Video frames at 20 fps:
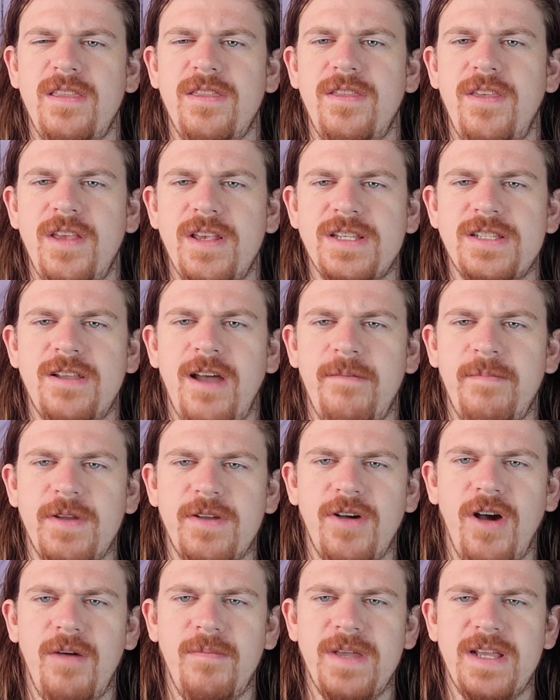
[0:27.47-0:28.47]
This
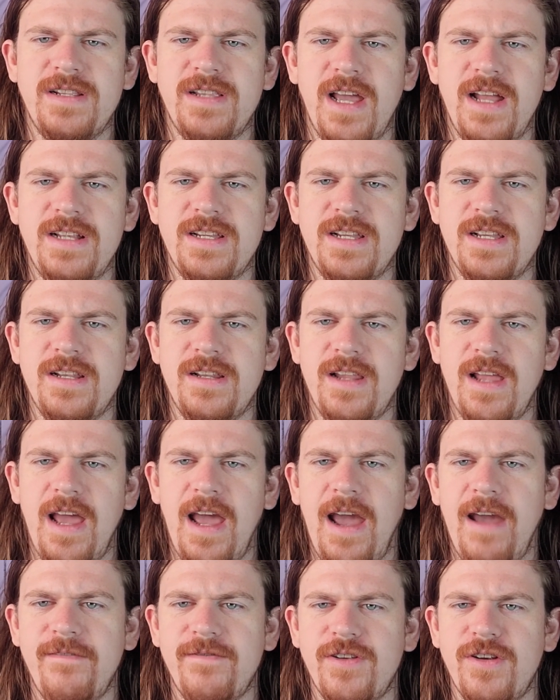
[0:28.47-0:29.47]
topic caught my attention
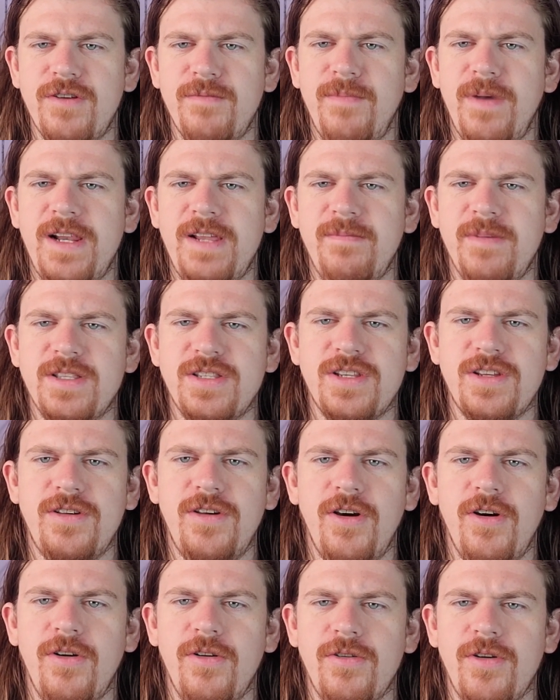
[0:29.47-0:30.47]
after many months
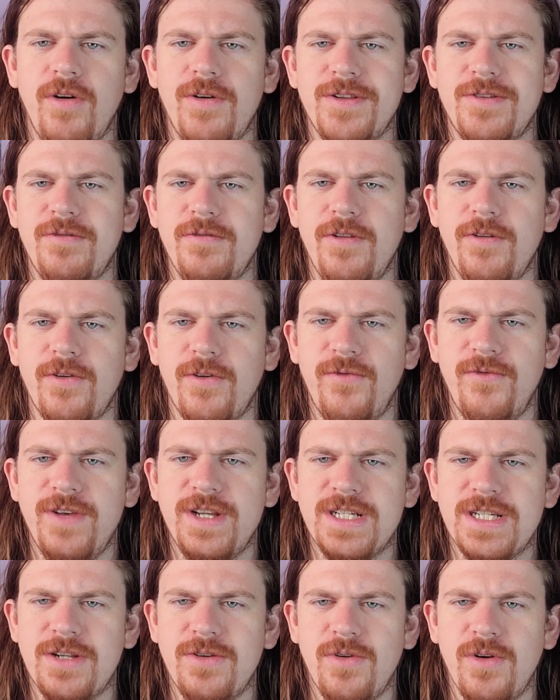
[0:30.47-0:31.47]
ago going to a local
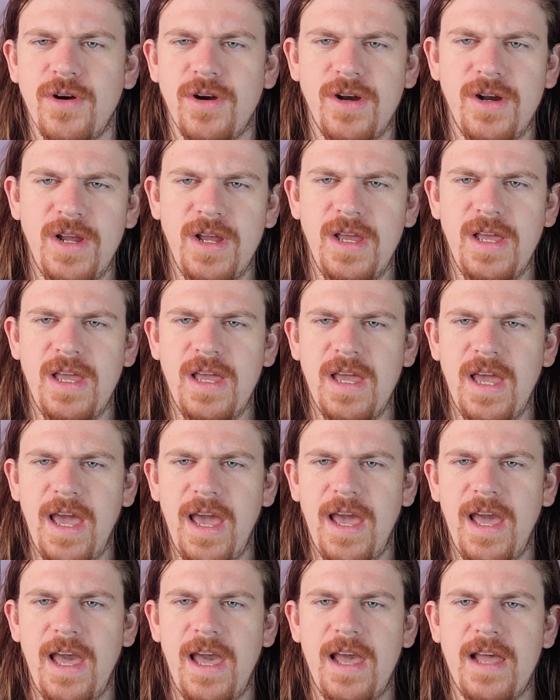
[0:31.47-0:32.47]
fish store
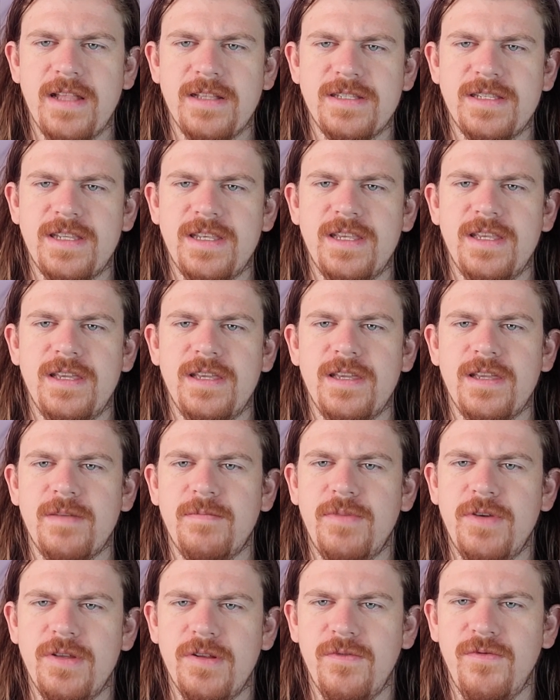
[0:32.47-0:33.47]
and seeing
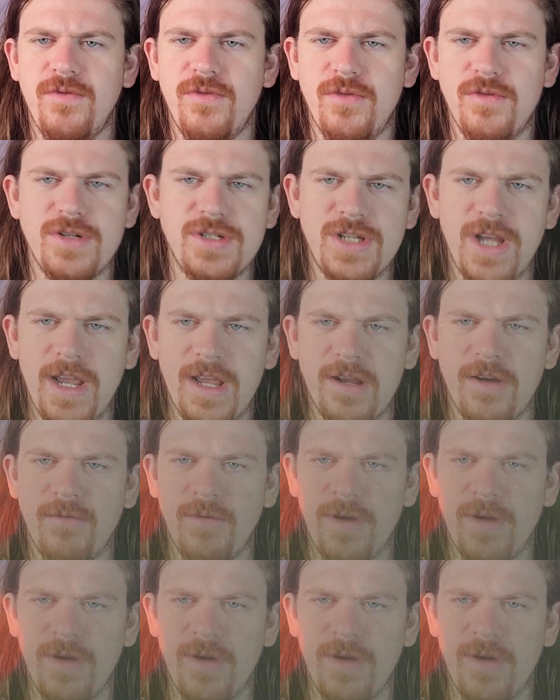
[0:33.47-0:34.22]
beautiful giant